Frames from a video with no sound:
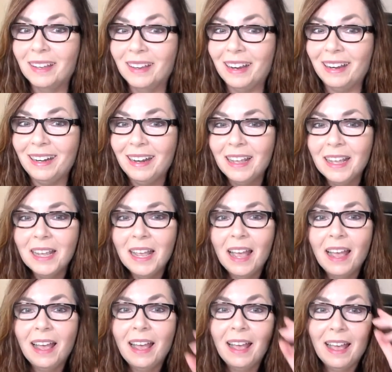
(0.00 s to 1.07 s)
right?
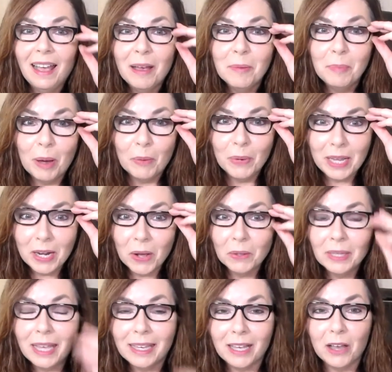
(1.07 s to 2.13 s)
But we
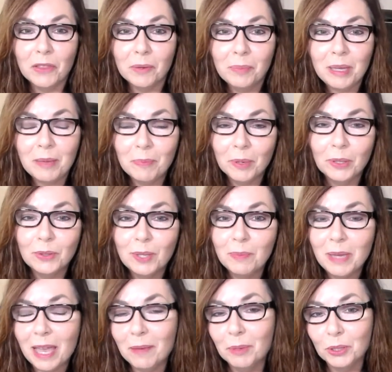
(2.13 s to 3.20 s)
don't like other people to
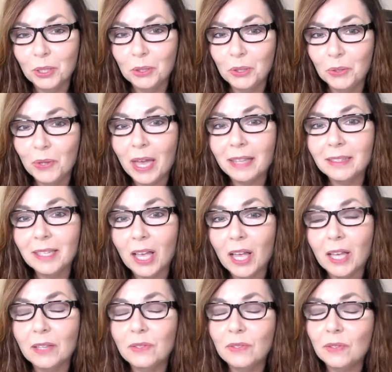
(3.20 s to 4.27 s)
be able to do that to
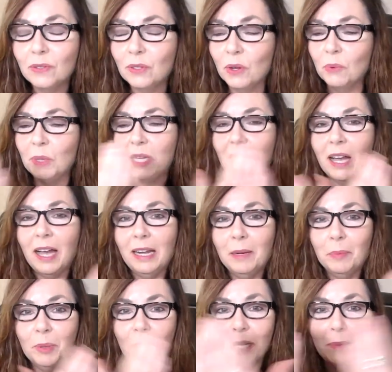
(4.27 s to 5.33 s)
us. So we kind
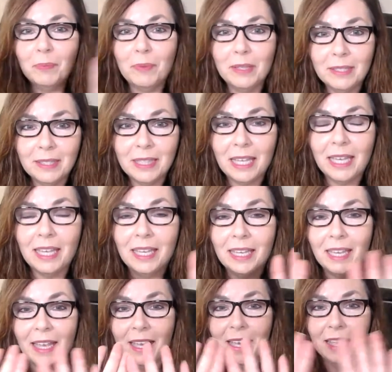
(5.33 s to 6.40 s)
of put up this
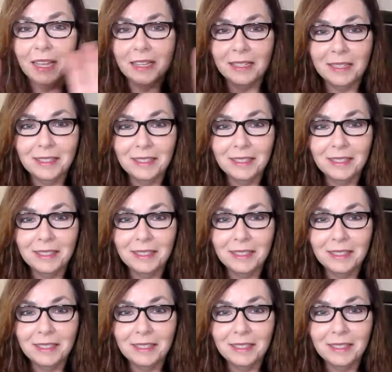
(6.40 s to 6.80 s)
thing and,